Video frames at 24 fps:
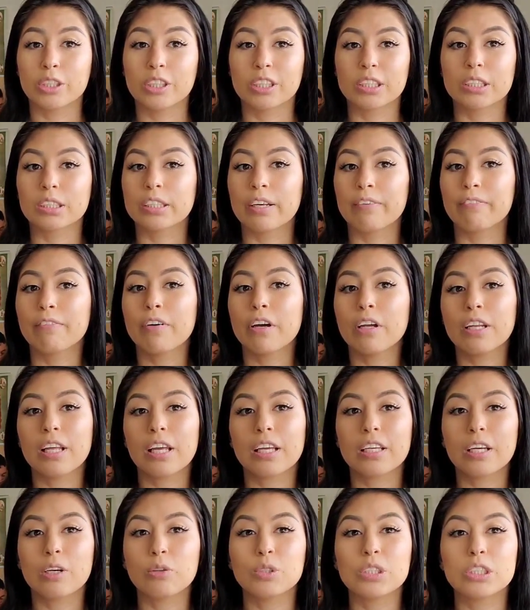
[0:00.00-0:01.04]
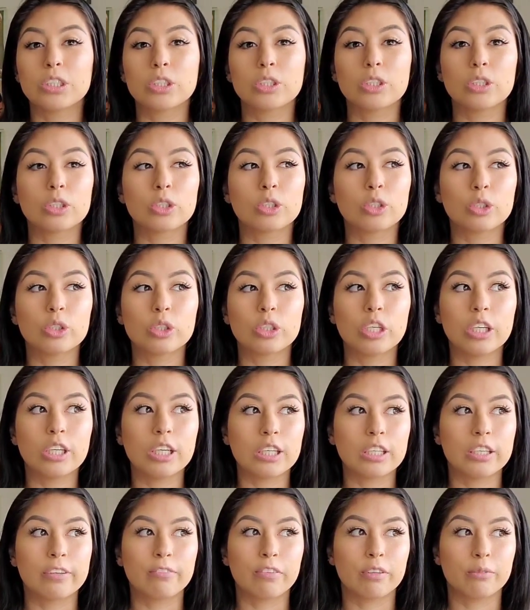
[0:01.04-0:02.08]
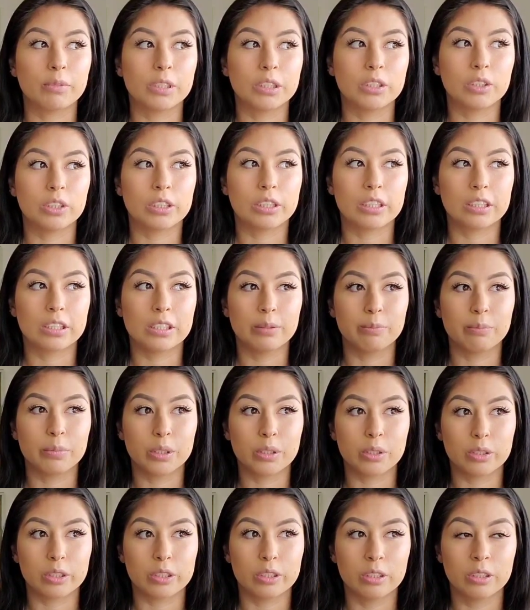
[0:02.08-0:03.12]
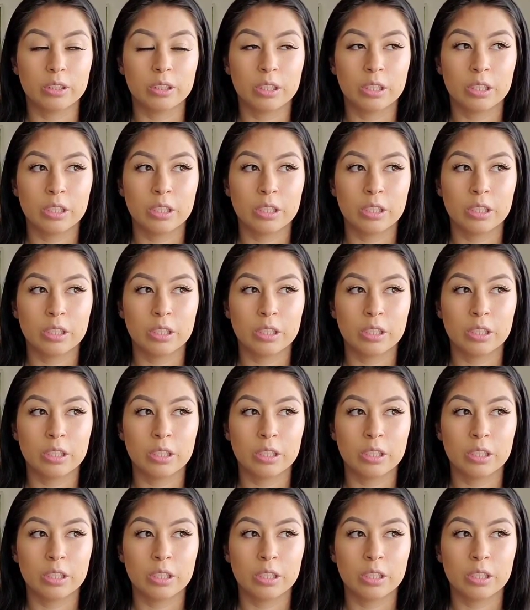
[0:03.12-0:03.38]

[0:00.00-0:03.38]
because I felt like it was still too early for me to get the epidural,